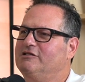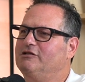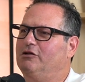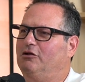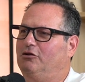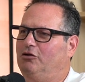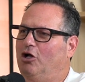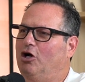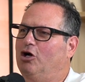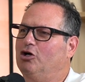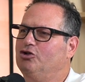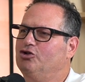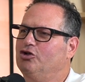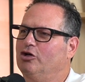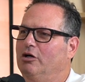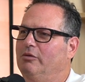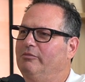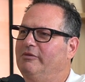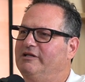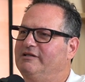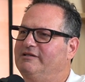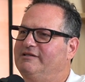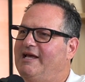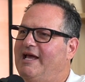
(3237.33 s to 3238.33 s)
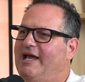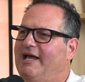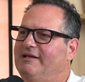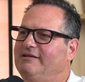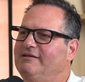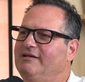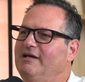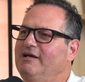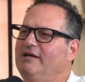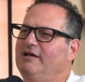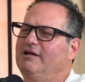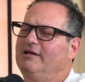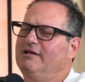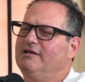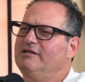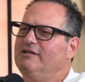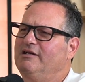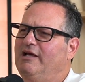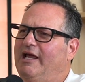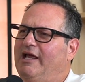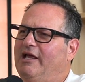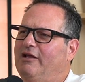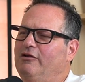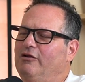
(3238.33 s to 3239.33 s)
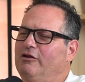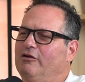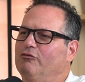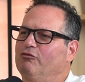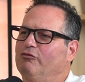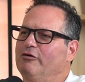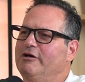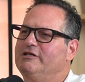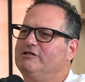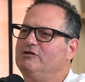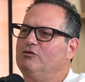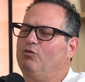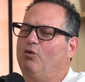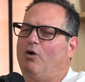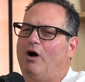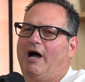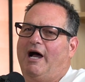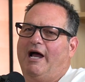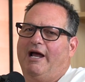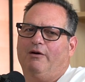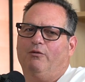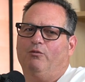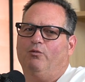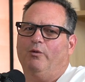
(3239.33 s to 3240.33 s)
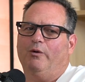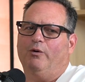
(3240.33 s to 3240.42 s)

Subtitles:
long-term intent. And the reason why